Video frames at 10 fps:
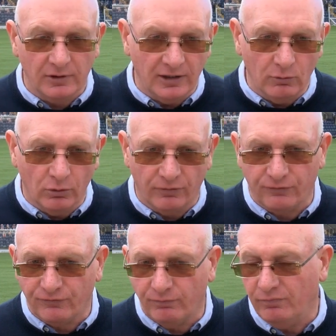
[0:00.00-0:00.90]
They will
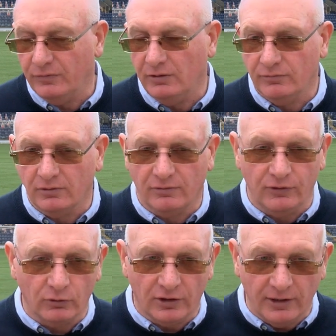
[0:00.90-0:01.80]

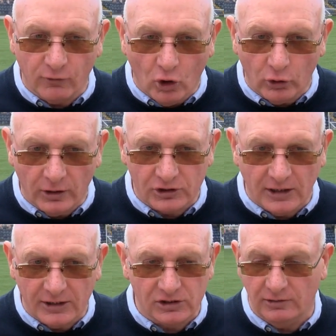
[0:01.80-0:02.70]
feel that they've got a
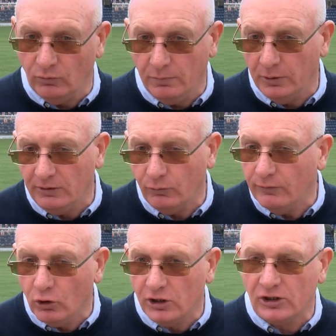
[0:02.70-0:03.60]
chance. We believe
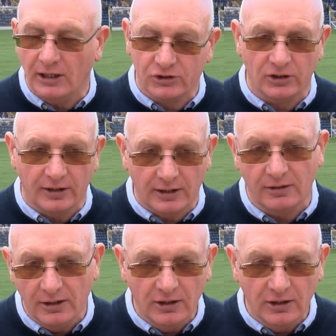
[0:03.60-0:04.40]
we've got a chance, and then